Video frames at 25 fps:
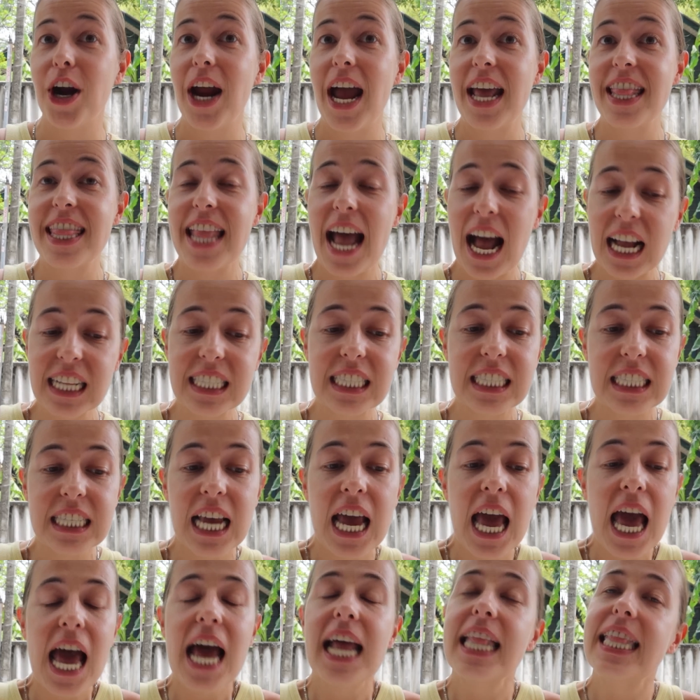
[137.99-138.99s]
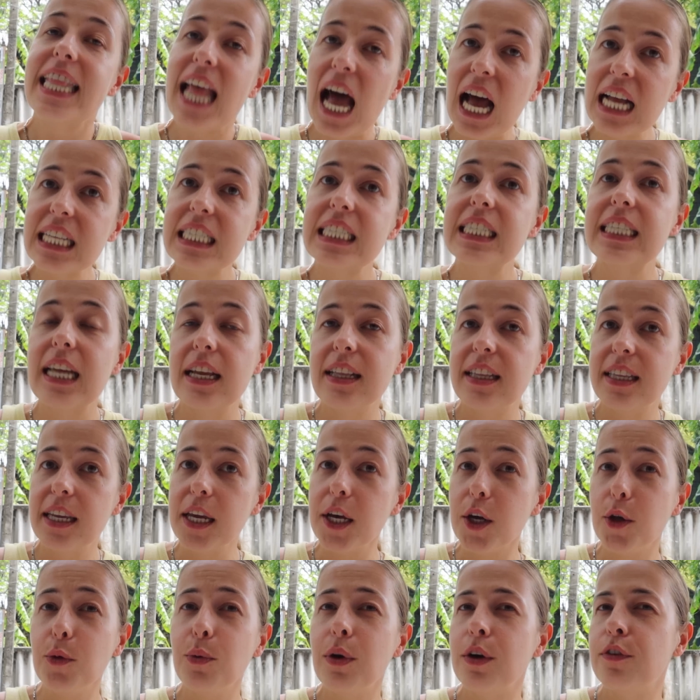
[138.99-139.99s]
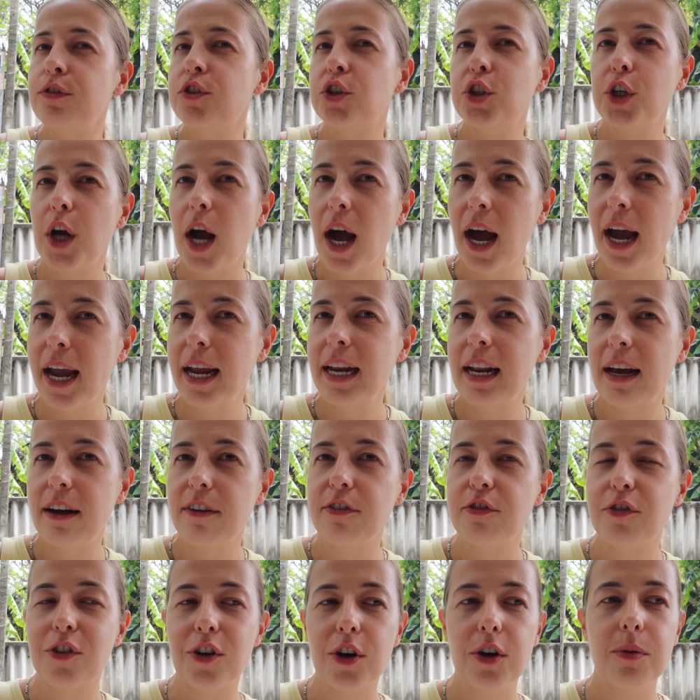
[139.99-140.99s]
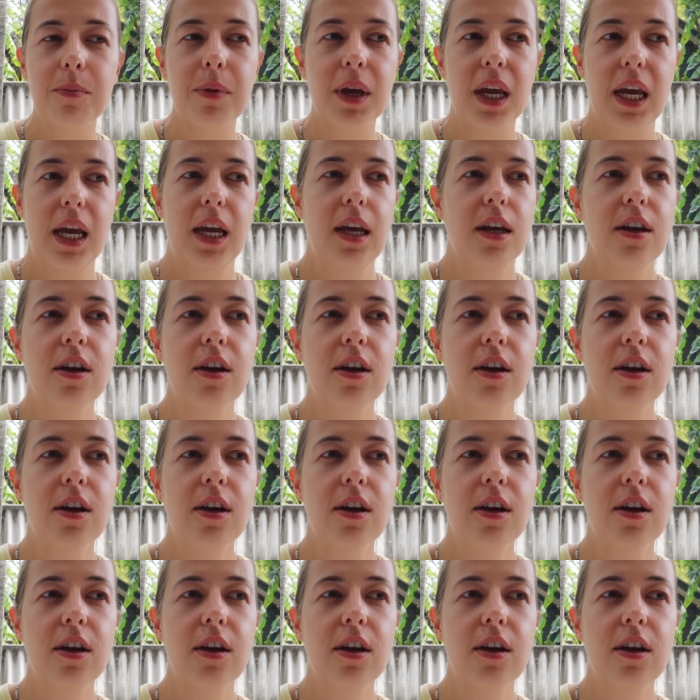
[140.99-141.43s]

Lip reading: And that's the deal with China for me.